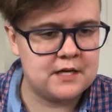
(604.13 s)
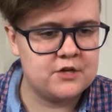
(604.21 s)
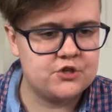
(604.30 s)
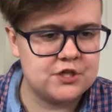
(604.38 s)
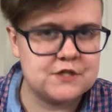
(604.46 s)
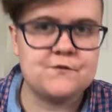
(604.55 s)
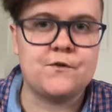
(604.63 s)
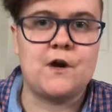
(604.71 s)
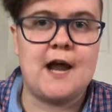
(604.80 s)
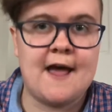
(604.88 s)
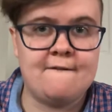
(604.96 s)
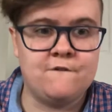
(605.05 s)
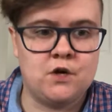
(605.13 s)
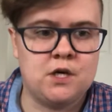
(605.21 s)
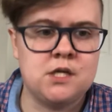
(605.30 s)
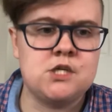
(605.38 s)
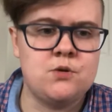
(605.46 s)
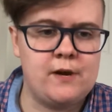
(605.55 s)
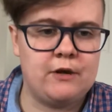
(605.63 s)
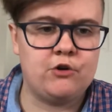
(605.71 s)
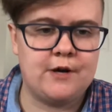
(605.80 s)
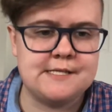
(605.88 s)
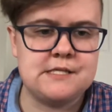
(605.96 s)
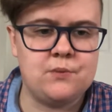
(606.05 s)
She is forever doing
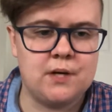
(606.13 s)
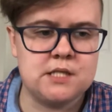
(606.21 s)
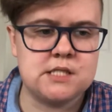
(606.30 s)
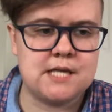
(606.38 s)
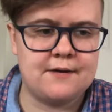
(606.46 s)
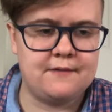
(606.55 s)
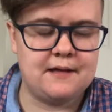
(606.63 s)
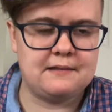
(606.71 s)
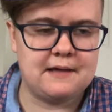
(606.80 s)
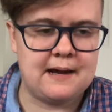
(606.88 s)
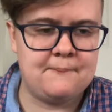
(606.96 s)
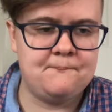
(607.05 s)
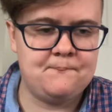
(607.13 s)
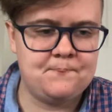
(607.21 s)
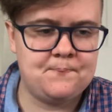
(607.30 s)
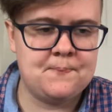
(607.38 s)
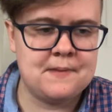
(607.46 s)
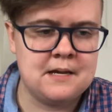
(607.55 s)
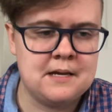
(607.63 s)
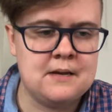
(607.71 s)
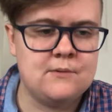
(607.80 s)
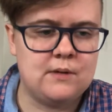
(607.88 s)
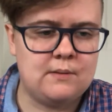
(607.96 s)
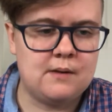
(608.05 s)
crazy weird stuff like that.
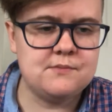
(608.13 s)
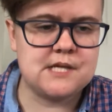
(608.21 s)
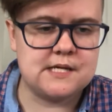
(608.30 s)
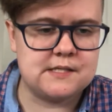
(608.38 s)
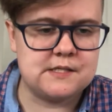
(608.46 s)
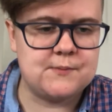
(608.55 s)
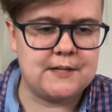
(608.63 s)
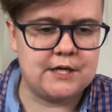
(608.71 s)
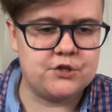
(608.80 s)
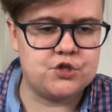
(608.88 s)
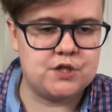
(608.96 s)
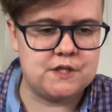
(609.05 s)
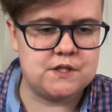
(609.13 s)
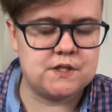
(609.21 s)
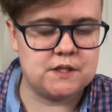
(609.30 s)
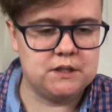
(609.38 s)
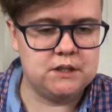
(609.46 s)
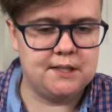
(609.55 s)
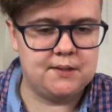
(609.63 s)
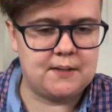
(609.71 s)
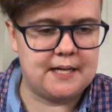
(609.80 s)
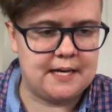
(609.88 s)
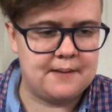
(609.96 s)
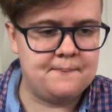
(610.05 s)
My mom says it's because she's still a little
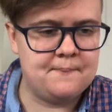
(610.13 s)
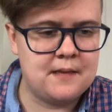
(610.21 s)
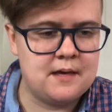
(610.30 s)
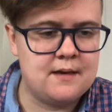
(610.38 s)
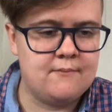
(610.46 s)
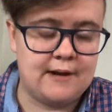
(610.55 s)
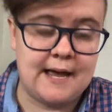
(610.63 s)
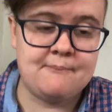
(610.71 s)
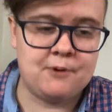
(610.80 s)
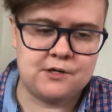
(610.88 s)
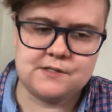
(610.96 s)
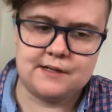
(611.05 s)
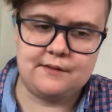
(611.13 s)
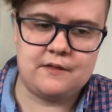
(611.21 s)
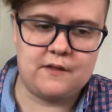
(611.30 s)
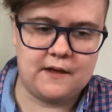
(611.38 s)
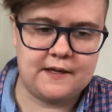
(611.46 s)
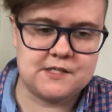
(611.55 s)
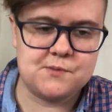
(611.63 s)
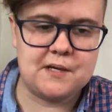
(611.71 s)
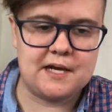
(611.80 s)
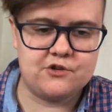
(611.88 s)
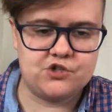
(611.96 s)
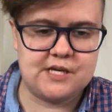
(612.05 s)
kid but I personally think it's
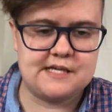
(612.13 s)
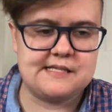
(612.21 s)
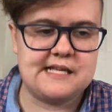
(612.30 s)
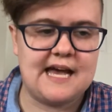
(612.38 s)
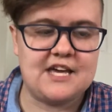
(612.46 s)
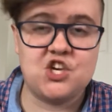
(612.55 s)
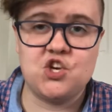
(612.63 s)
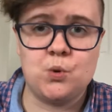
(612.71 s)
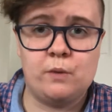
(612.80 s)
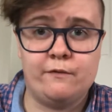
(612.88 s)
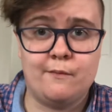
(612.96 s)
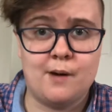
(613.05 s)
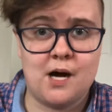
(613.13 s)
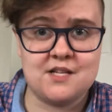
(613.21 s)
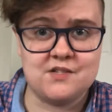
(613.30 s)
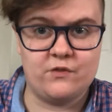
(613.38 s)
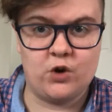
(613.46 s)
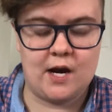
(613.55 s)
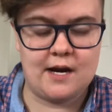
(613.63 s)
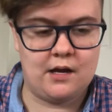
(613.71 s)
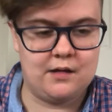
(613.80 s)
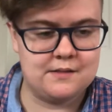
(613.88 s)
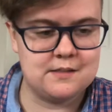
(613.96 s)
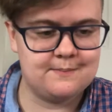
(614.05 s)
because she has the IQ of a box of
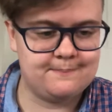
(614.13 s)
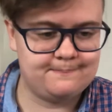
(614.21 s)
crayons.